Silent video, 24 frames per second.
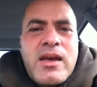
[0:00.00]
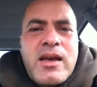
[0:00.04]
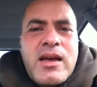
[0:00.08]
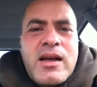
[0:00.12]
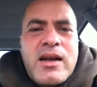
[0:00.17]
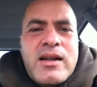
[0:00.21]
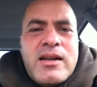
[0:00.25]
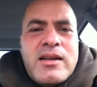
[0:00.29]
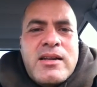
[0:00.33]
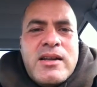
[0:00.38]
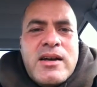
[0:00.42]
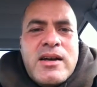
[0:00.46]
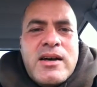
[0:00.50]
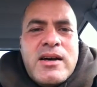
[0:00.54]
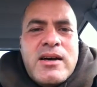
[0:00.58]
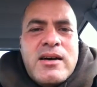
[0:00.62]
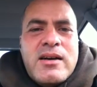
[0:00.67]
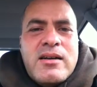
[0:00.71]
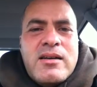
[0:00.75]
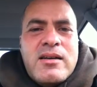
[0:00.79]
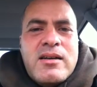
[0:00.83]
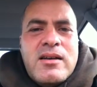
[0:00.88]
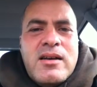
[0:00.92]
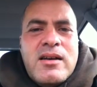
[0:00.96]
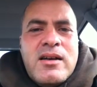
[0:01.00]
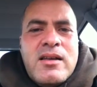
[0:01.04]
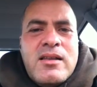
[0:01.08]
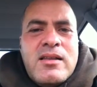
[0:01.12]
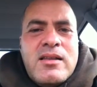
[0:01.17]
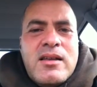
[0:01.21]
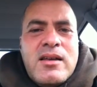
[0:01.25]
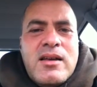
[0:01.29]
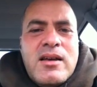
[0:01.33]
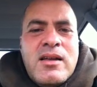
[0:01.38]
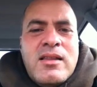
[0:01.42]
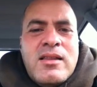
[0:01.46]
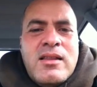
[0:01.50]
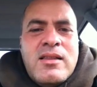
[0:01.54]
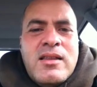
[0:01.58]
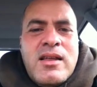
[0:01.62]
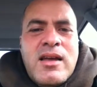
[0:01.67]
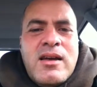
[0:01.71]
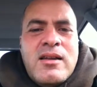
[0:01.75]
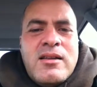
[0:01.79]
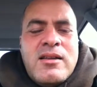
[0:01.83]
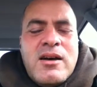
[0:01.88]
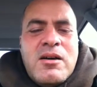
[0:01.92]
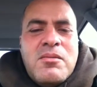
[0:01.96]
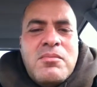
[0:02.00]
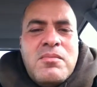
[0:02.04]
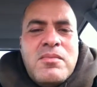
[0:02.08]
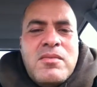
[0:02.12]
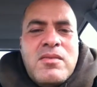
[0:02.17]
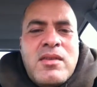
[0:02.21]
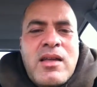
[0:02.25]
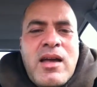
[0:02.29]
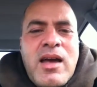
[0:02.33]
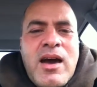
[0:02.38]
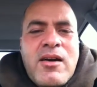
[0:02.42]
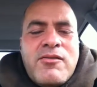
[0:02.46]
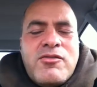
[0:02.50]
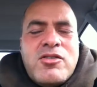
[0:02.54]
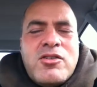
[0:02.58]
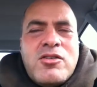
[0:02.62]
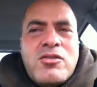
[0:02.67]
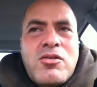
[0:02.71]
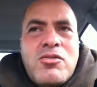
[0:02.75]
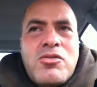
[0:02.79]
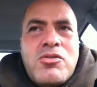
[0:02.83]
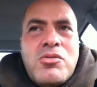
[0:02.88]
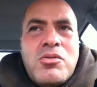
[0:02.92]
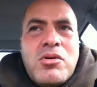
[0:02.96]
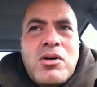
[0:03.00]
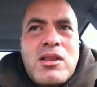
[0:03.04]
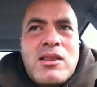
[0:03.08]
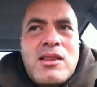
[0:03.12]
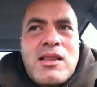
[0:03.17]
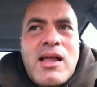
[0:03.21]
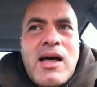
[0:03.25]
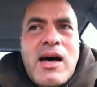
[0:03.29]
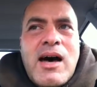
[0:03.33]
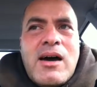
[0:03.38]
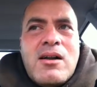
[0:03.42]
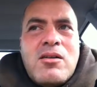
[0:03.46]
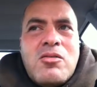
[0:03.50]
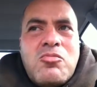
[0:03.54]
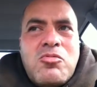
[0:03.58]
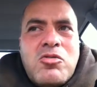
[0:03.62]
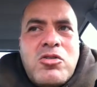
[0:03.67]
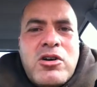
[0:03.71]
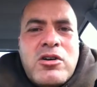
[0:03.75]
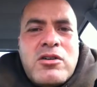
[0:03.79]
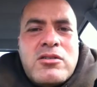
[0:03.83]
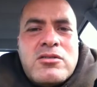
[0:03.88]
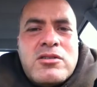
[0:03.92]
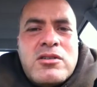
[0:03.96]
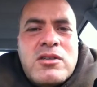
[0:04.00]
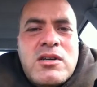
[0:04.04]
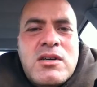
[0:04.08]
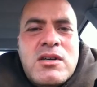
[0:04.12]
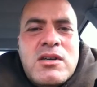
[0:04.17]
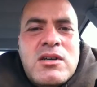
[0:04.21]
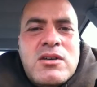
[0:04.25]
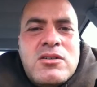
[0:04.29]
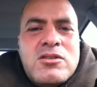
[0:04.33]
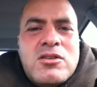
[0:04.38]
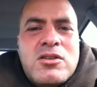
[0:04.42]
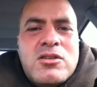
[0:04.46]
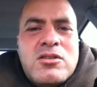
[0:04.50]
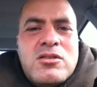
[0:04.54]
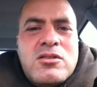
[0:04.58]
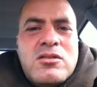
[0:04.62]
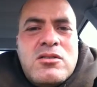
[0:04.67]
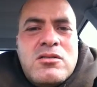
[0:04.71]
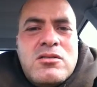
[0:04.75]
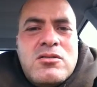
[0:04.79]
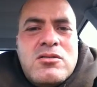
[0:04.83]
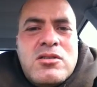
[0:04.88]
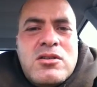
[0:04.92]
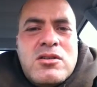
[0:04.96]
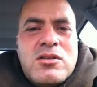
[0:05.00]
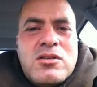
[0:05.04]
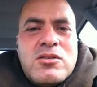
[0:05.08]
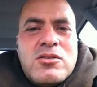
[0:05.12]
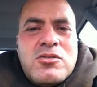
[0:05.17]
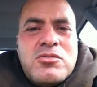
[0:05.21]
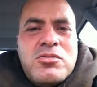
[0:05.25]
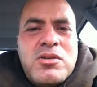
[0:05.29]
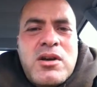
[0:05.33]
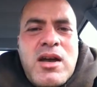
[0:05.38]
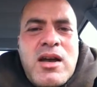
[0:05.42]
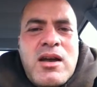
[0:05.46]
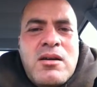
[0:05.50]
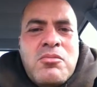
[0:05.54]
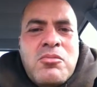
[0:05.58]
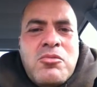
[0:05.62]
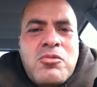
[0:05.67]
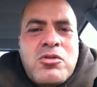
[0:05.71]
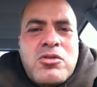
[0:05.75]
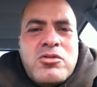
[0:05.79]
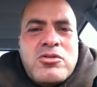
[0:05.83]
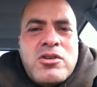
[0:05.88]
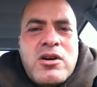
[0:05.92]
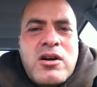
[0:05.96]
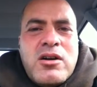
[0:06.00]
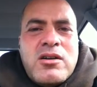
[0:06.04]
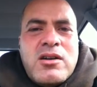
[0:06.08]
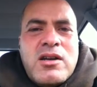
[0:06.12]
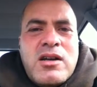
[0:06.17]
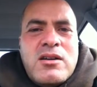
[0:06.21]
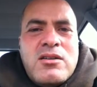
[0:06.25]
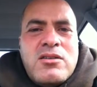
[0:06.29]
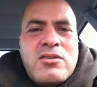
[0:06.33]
and then they have to go through a lot of work to create more dark